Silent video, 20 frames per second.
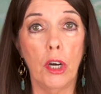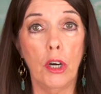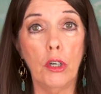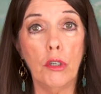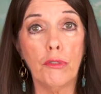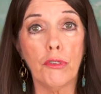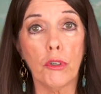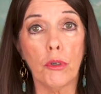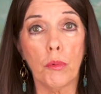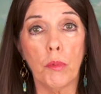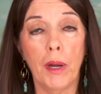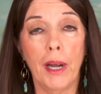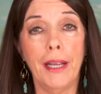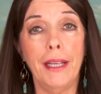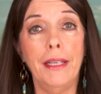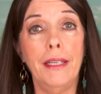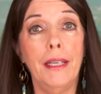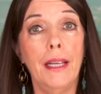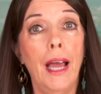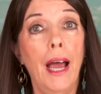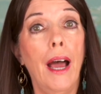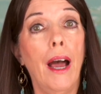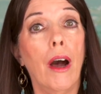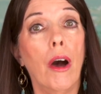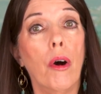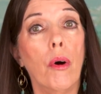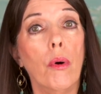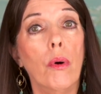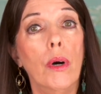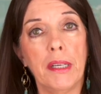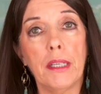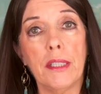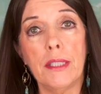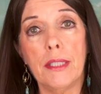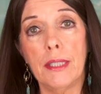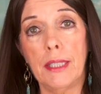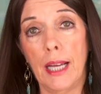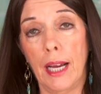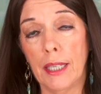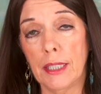over right now
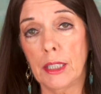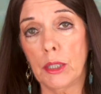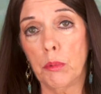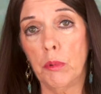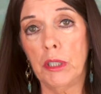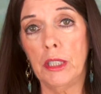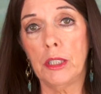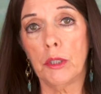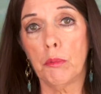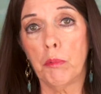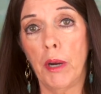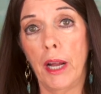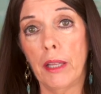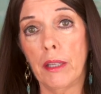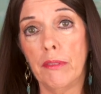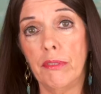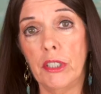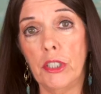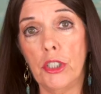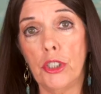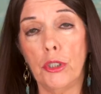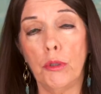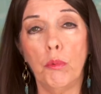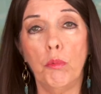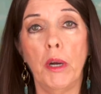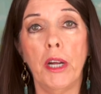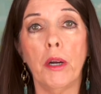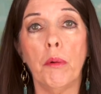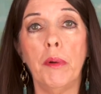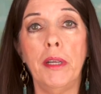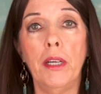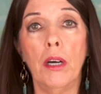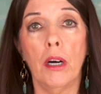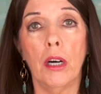because that's what is relevant to where we